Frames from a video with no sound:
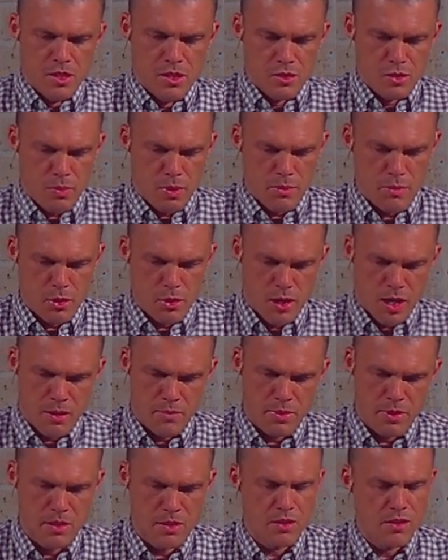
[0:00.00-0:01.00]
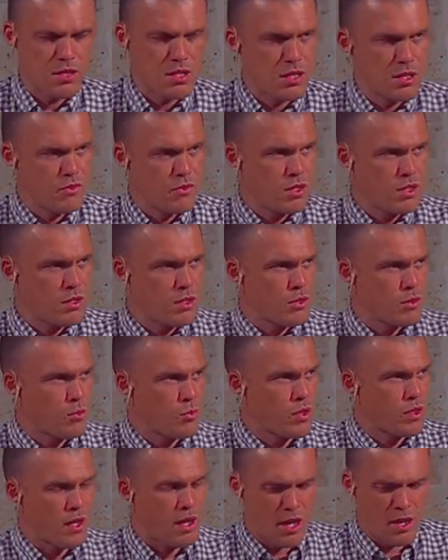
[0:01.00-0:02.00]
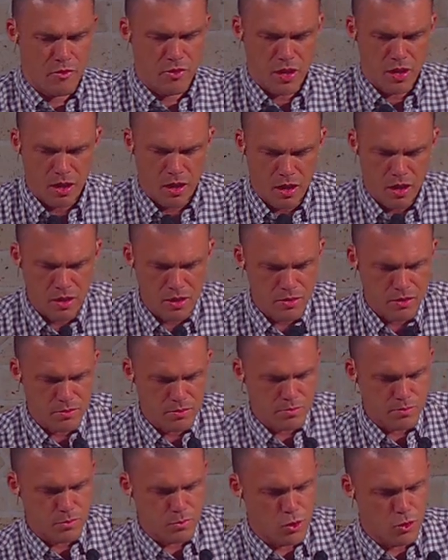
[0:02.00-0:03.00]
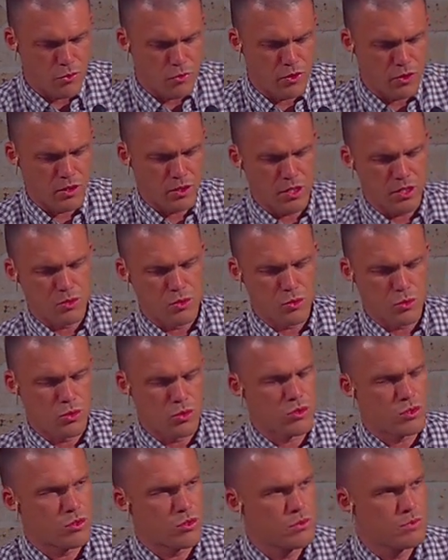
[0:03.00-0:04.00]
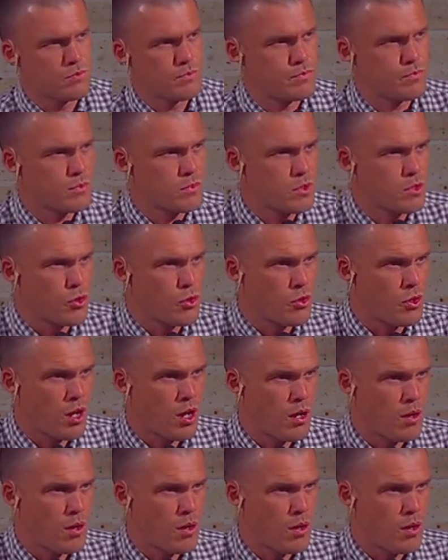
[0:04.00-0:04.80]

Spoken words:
So maybe you come here this evening with a heavy heart, you feel exhausted, you